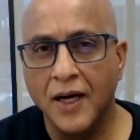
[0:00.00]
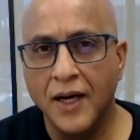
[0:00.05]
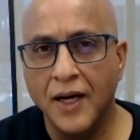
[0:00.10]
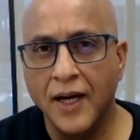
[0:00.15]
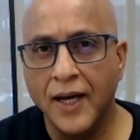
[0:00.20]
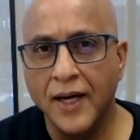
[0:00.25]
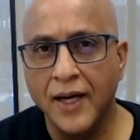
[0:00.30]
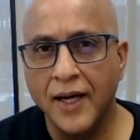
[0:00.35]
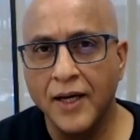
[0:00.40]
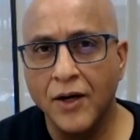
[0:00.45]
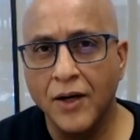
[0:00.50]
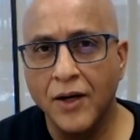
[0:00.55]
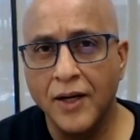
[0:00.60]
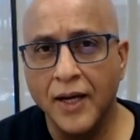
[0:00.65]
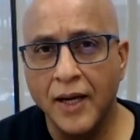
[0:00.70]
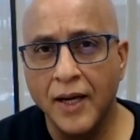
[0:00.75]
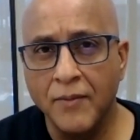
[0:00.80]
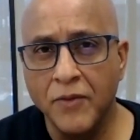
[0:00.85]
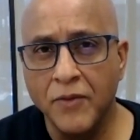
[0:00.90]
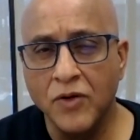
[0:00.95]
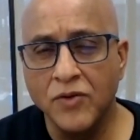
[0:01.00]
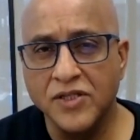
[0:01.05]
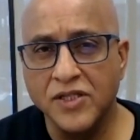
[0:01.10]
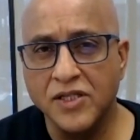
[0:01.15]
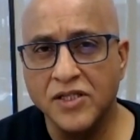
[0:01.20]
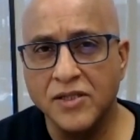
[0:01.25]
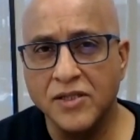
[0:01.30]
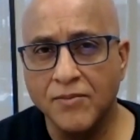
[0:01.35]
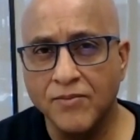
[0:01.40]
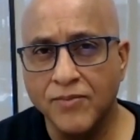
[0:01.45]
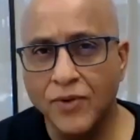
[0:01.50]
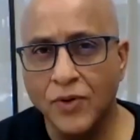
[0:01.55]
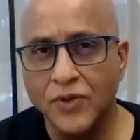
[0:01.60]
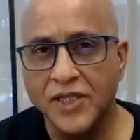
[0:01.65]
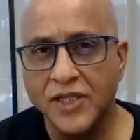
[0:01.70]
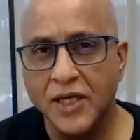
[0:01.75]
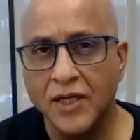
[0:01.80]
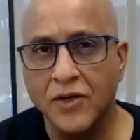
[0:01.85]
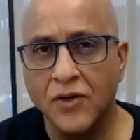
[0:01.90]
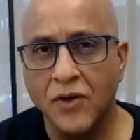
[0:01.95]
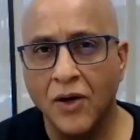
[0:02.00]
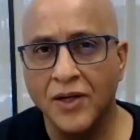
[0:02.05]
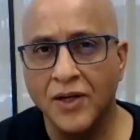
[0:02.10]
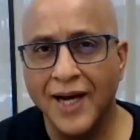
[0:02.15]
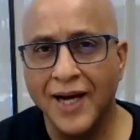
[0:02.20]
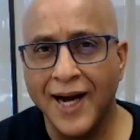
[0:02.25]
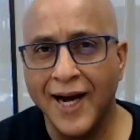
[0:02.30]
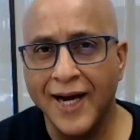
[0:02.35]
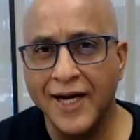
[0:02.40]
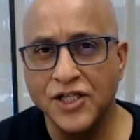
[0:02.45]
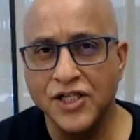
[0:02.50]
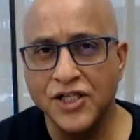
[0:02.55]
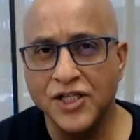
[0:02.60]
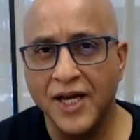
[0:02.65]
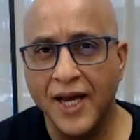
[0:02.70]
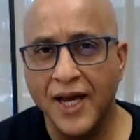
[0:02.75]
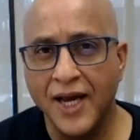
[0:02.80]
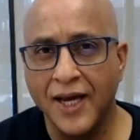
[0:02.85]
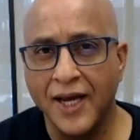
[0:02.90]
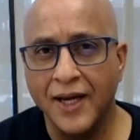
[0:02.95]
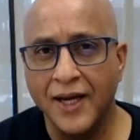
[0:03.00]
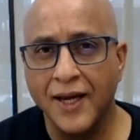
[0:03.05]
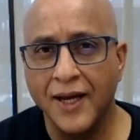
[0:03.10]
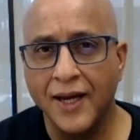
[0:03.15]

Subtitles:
a immune system protein called IgA8,